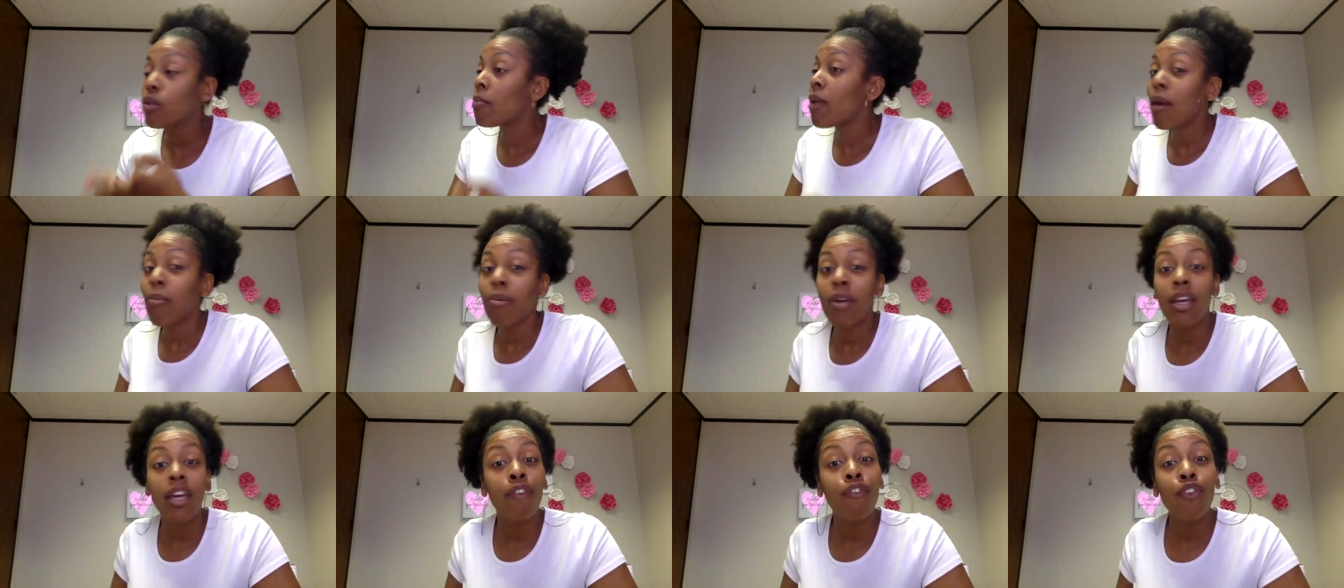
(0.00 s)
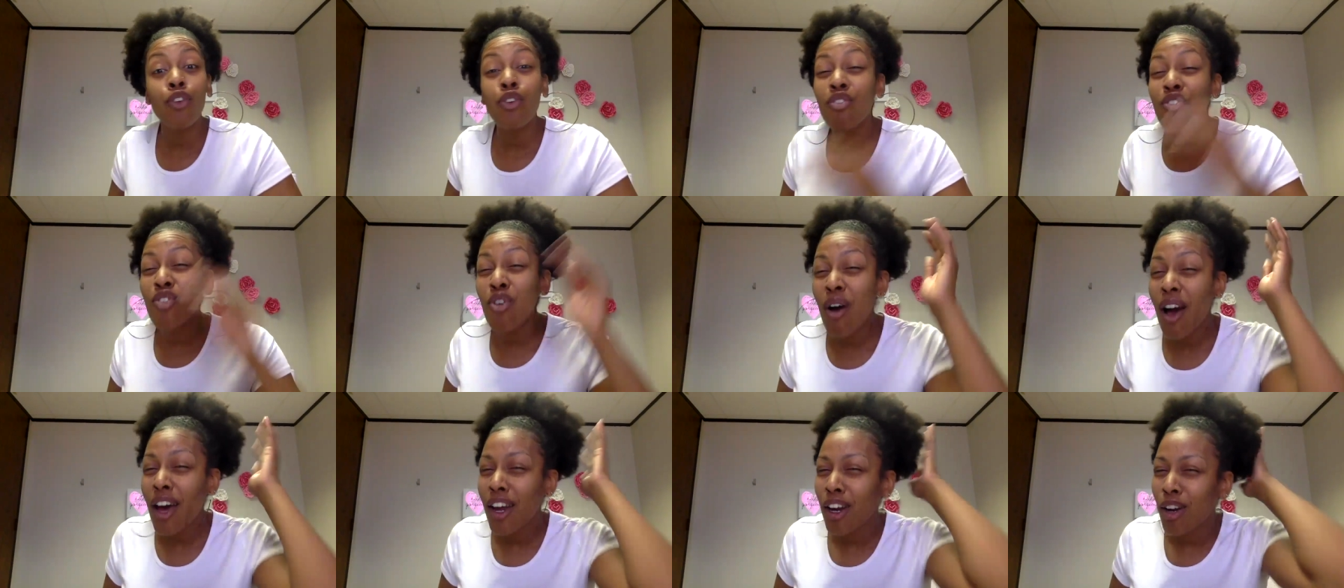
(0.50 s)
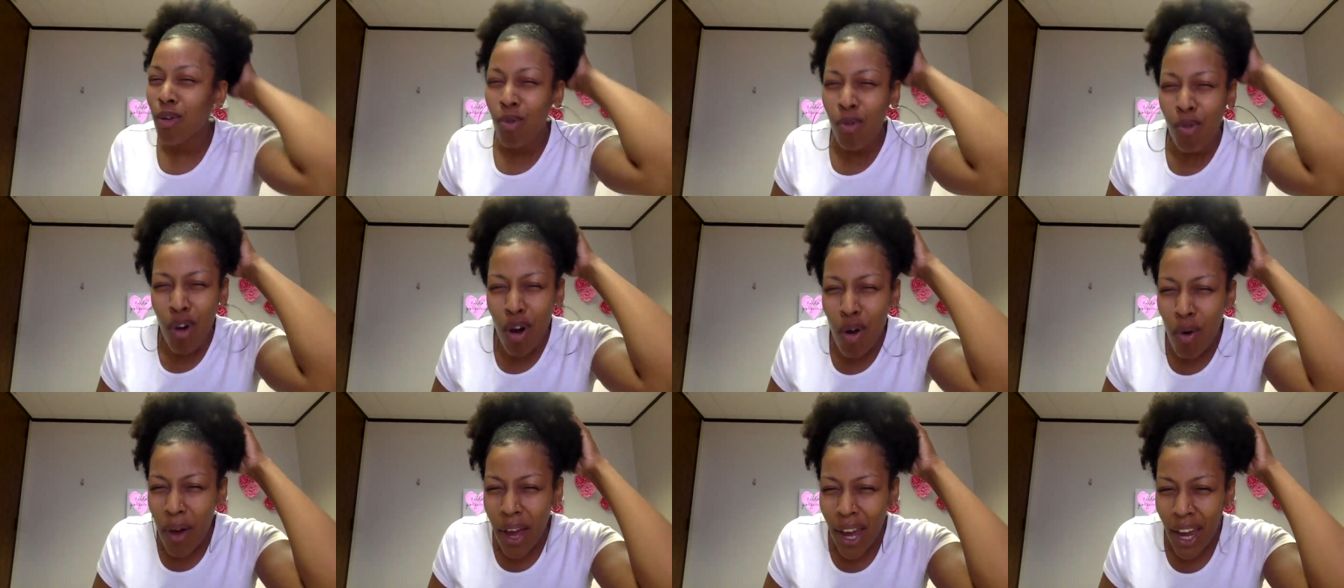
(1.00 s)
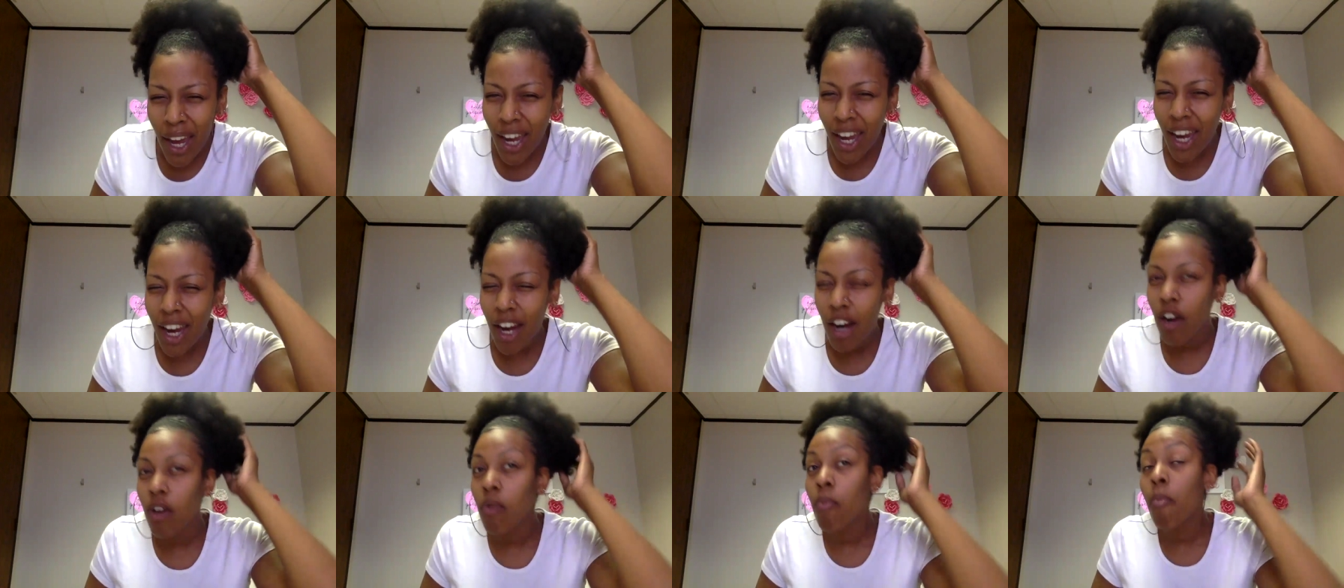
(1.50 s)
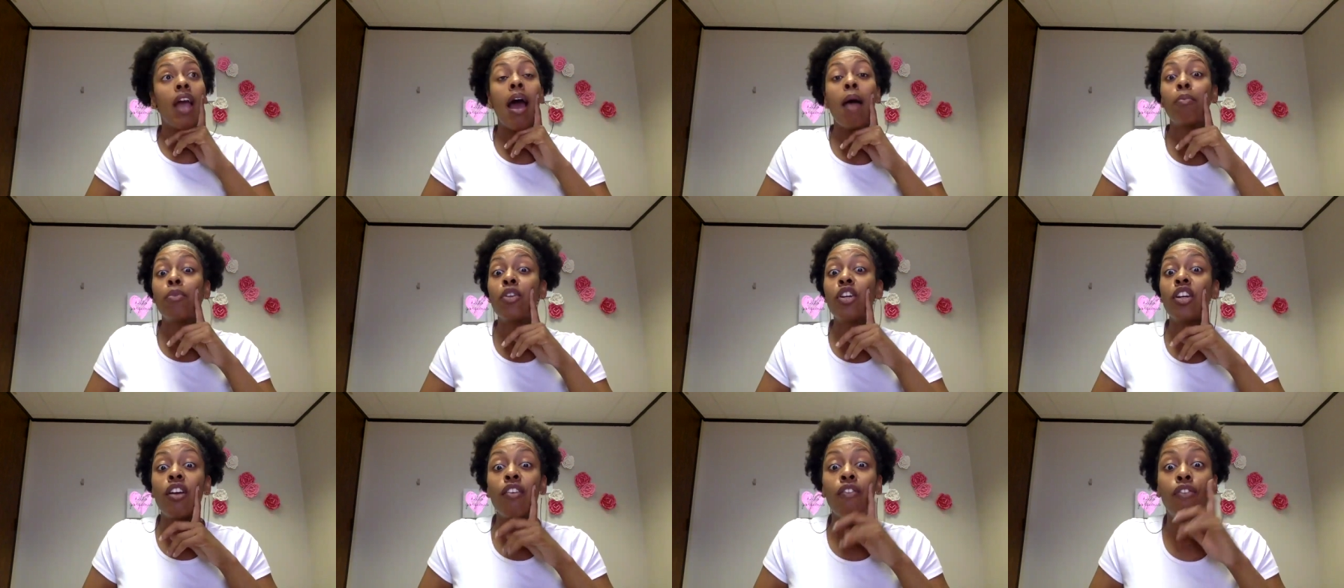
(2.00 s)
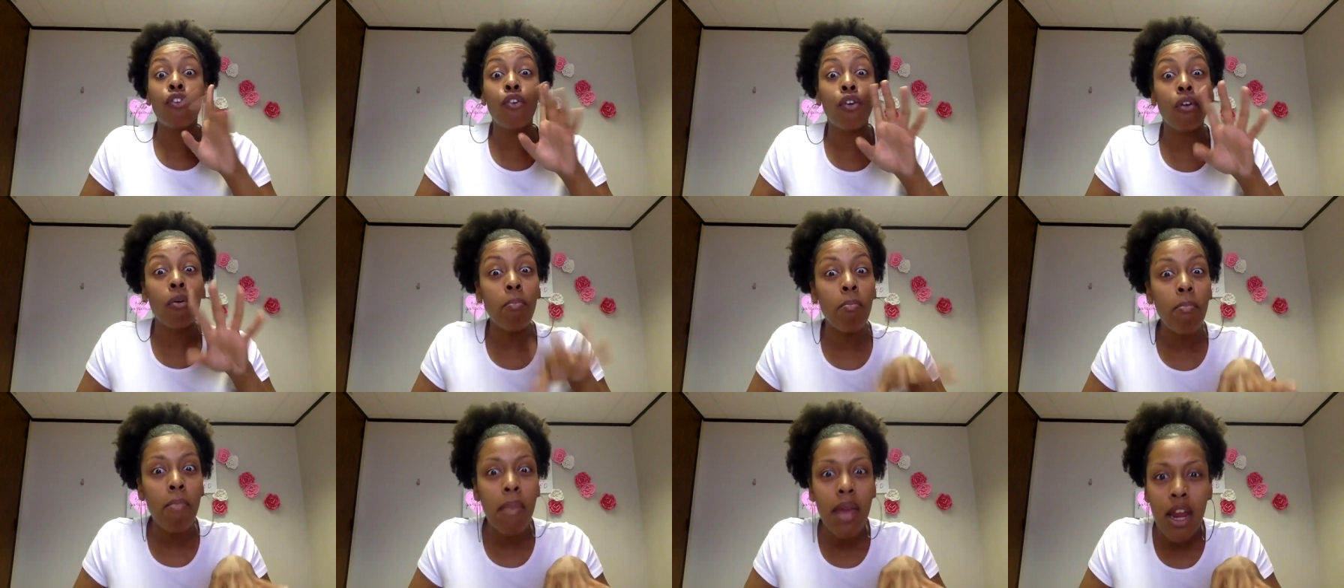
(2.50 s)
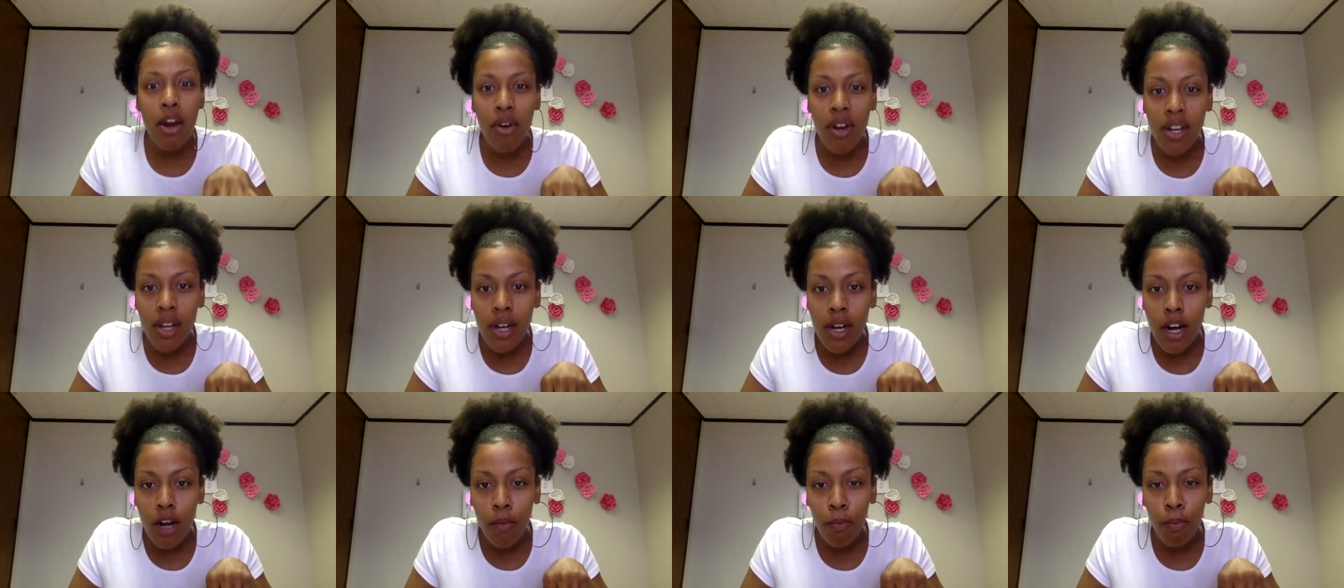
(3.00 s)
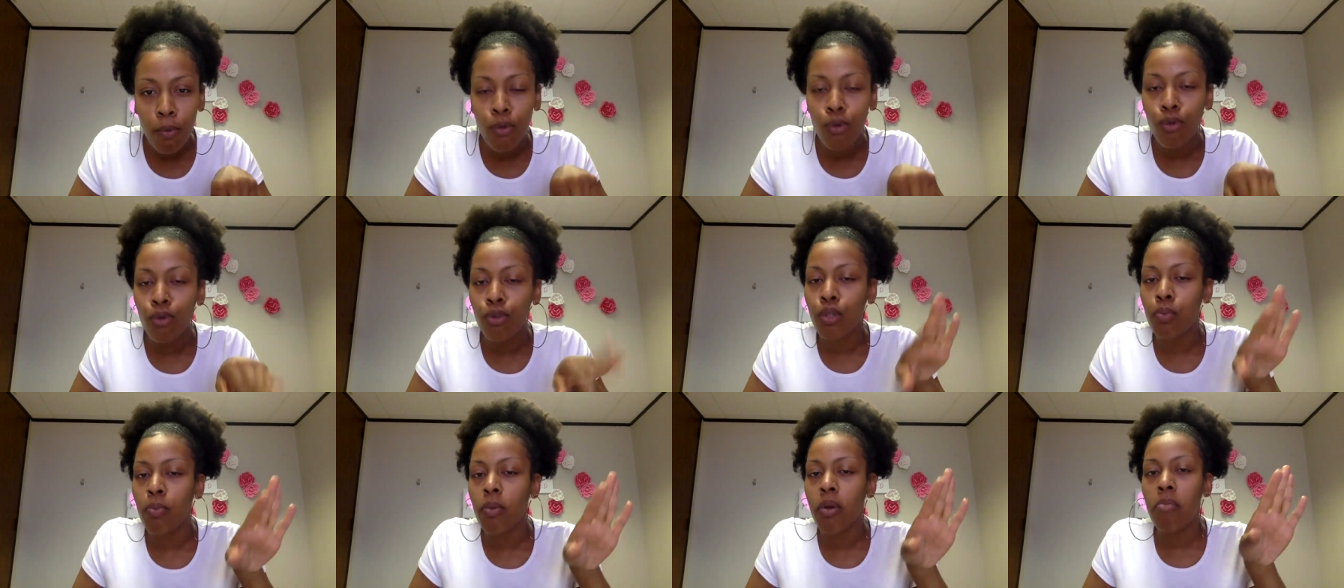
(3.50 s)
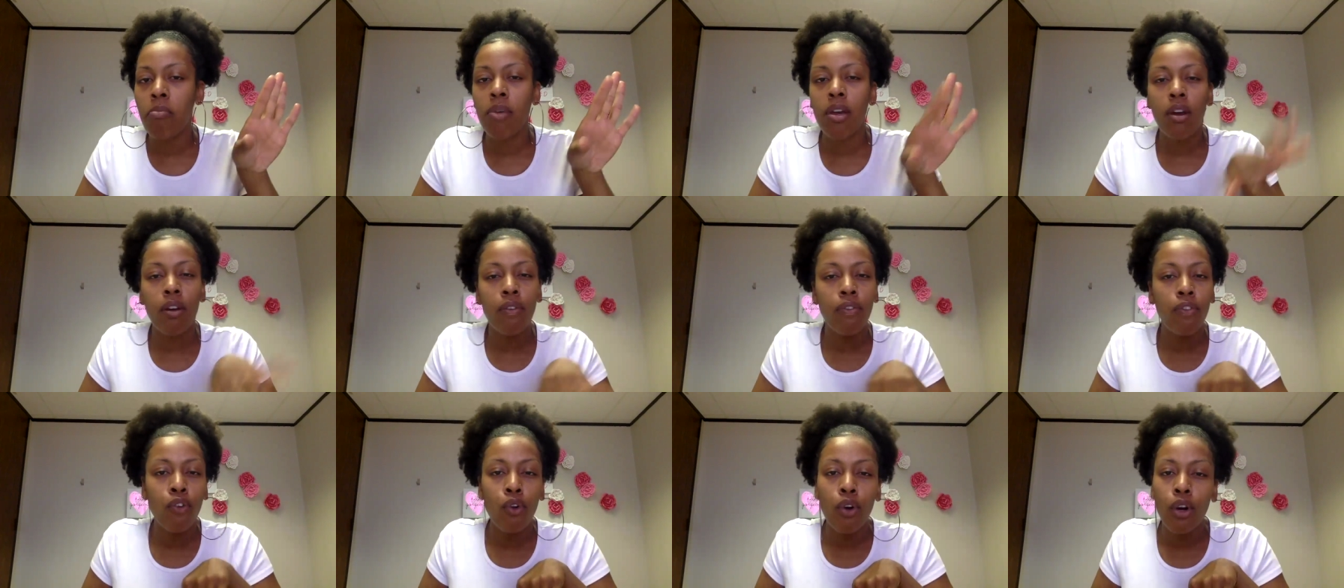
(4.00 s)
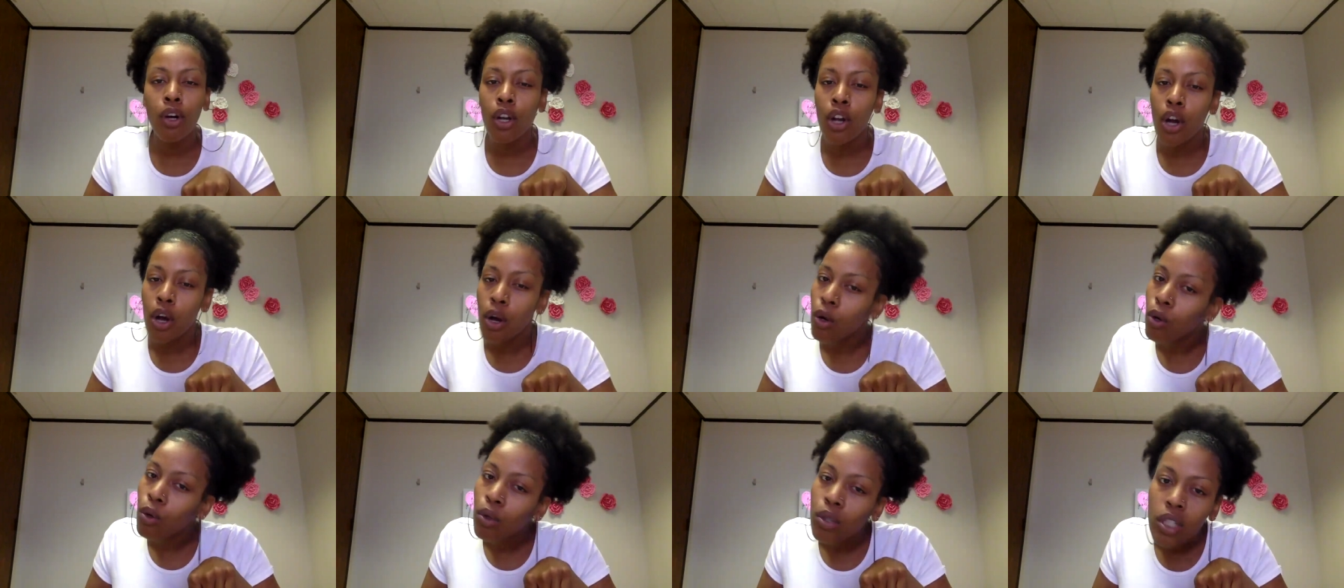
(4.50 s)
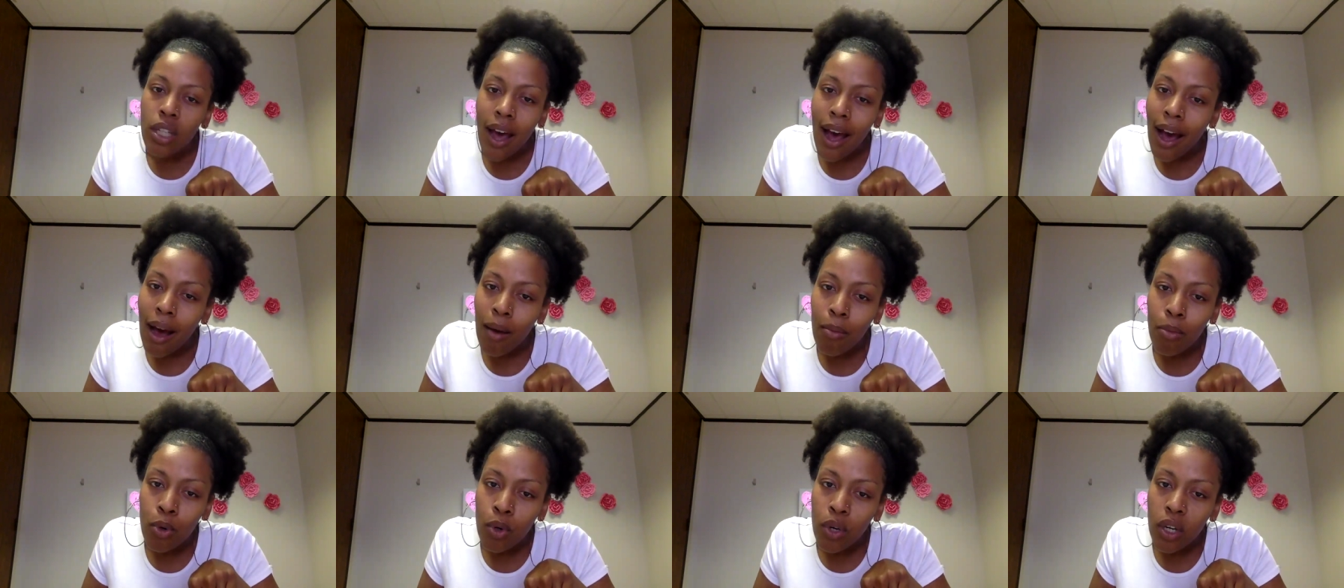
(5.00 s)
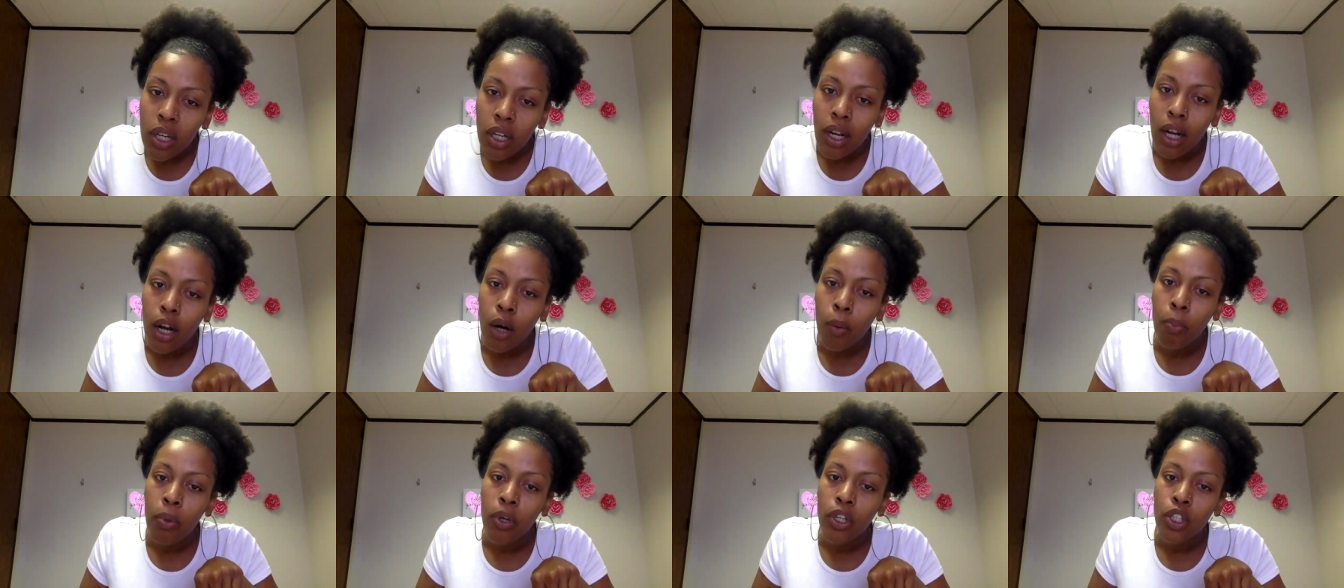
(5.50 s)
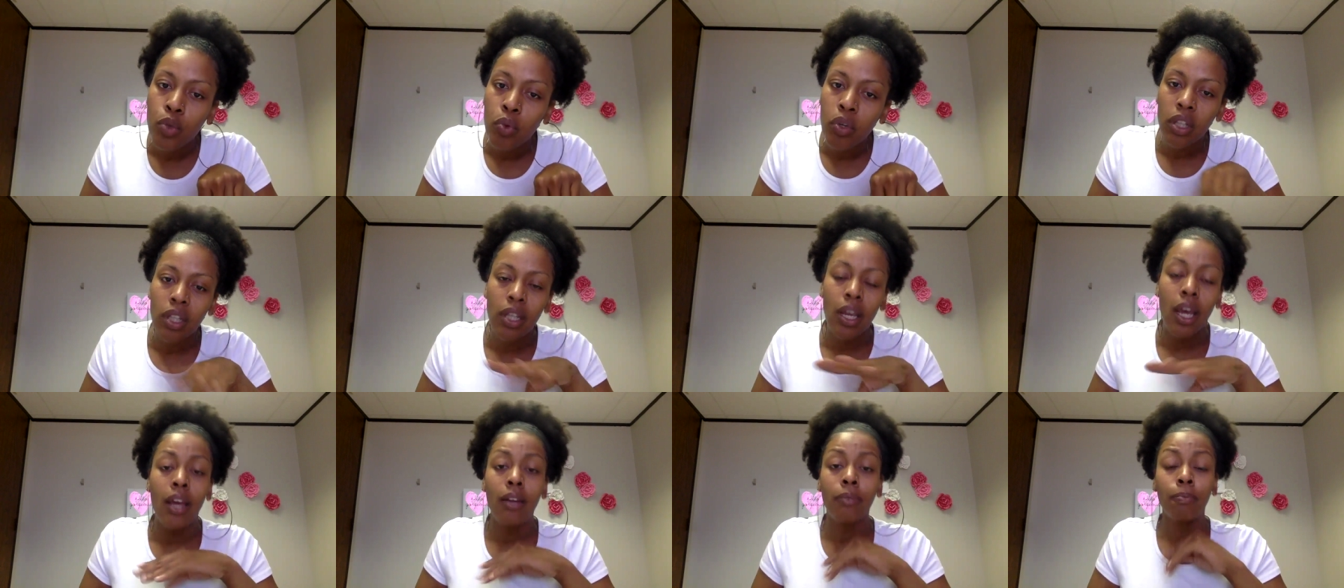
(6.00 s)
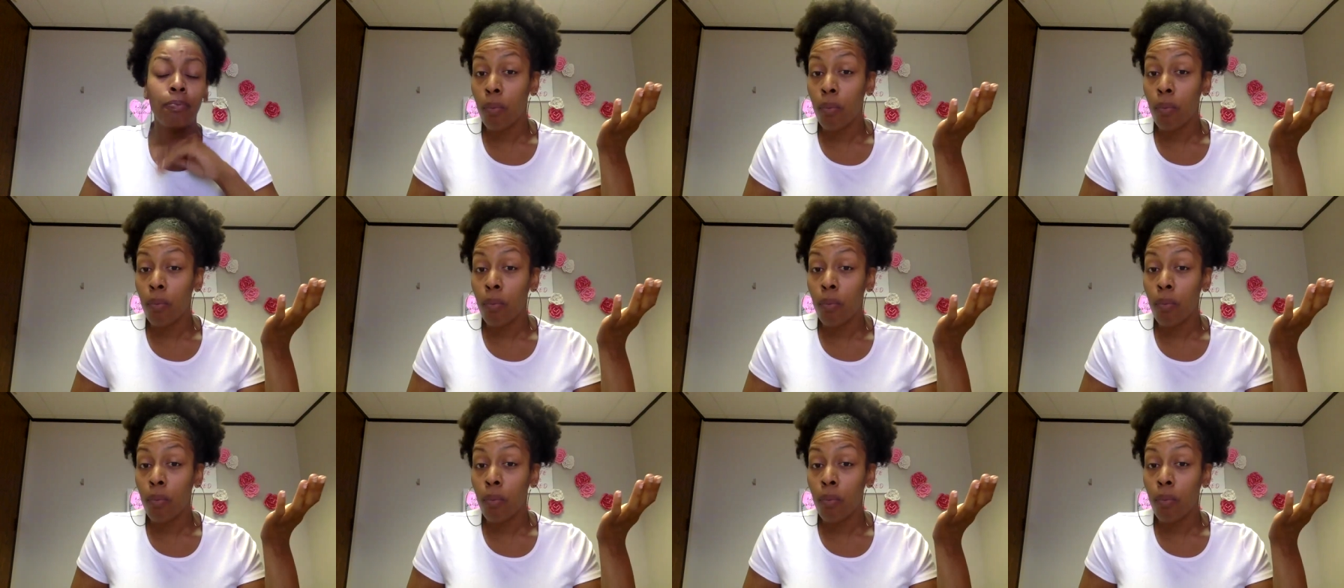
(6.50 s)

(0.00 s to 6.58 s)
Baby, if you know how to grow hair, I'm looking for a married couple who's been married for a long time who can help us with that.